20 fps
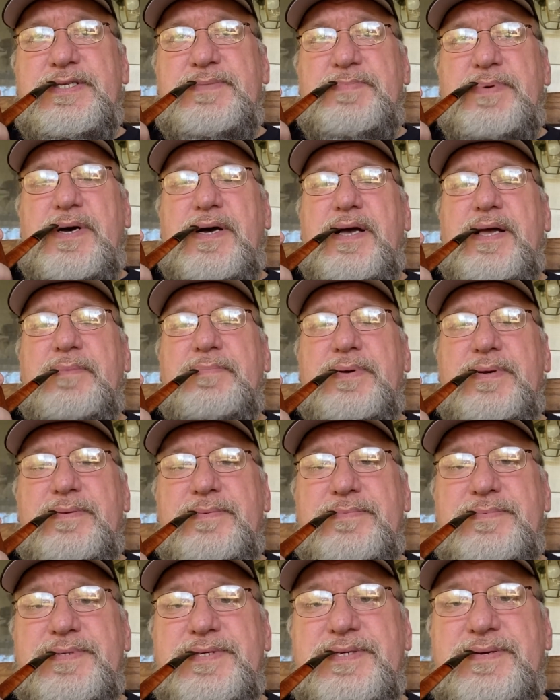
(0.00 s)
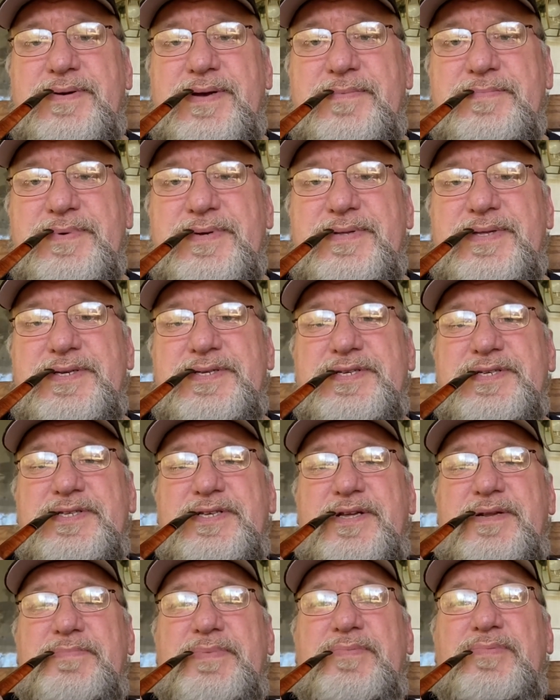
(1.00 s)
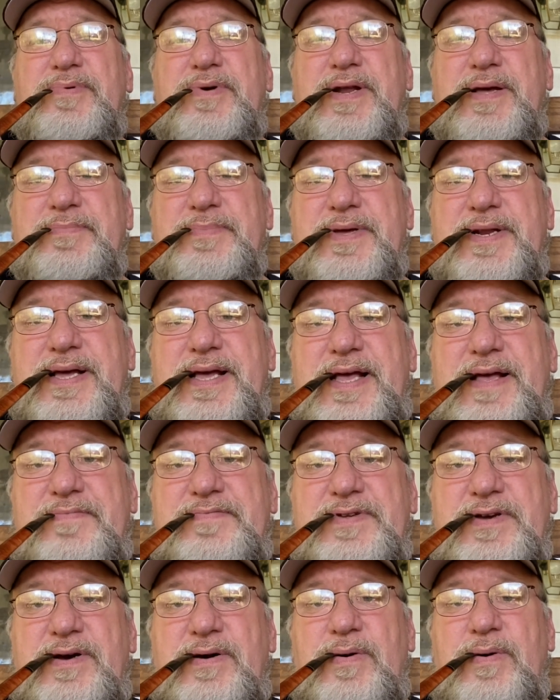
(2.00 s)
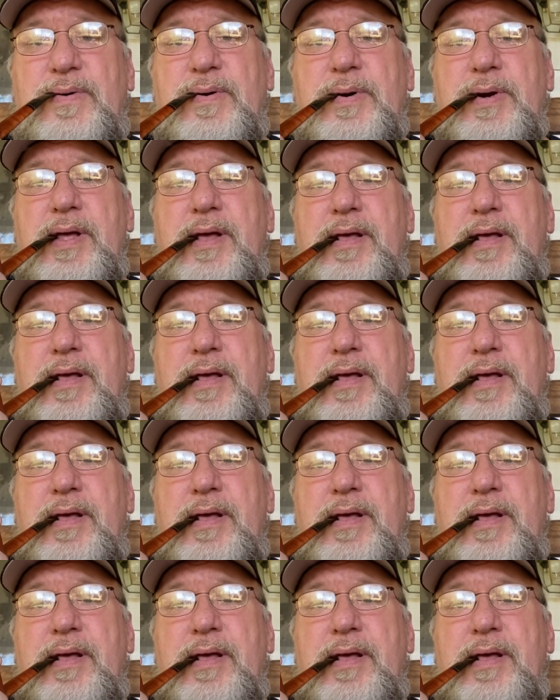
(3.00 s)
pipe, so this is going to be one I'm going to have to hold,